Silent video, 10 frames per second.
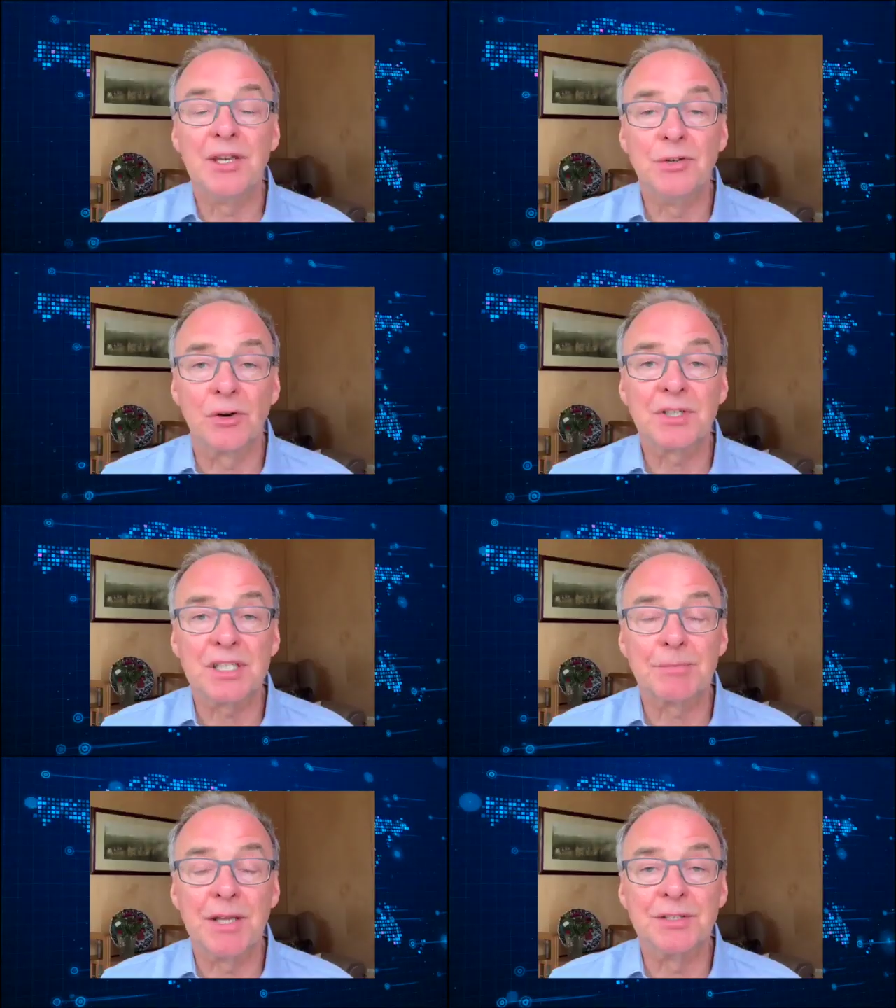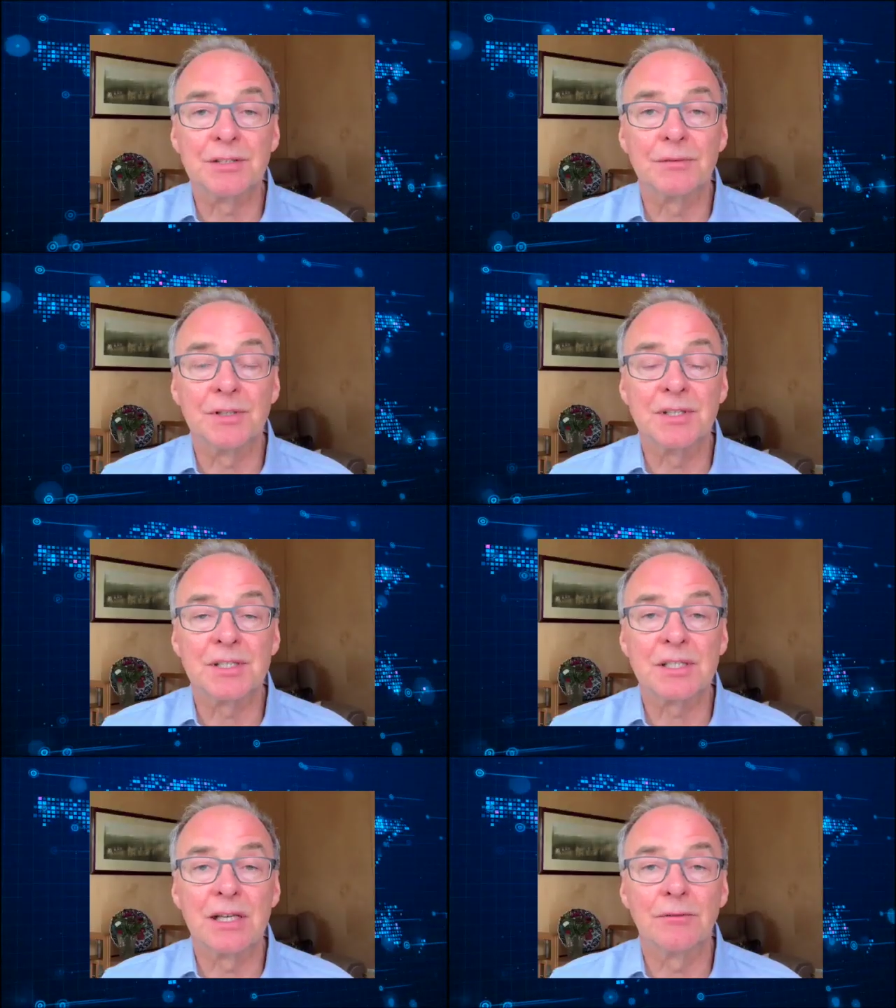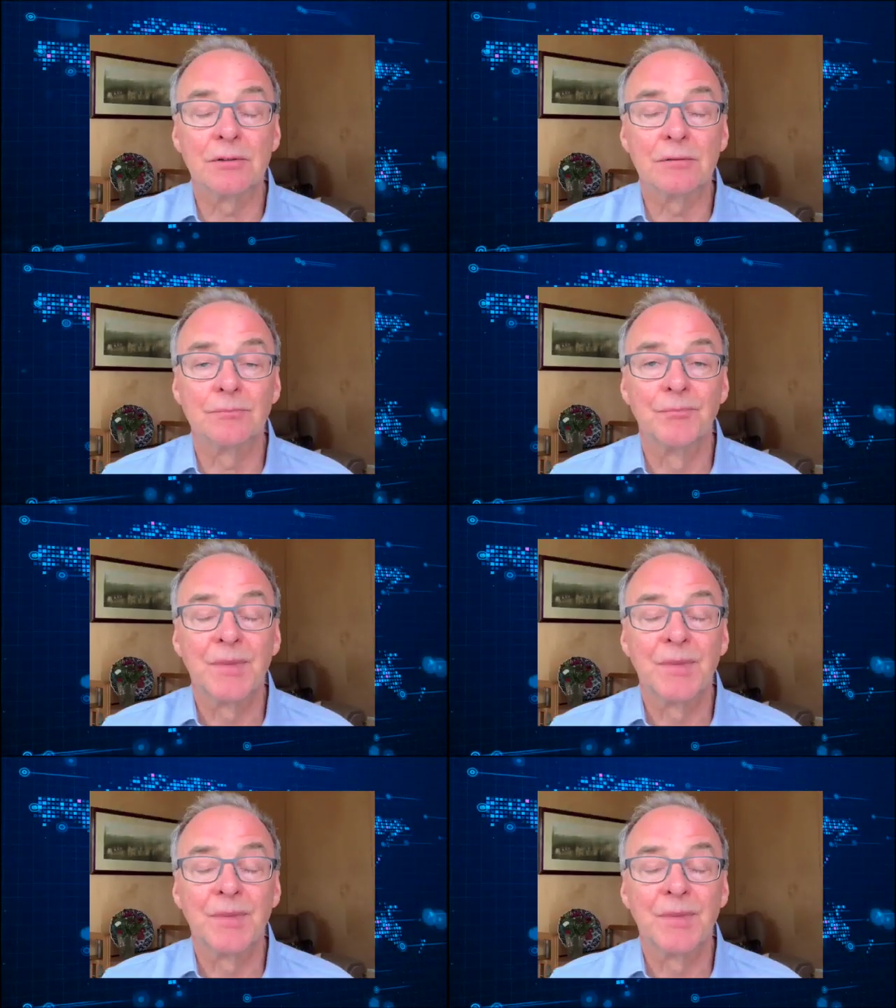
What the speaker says: not expensive at this level.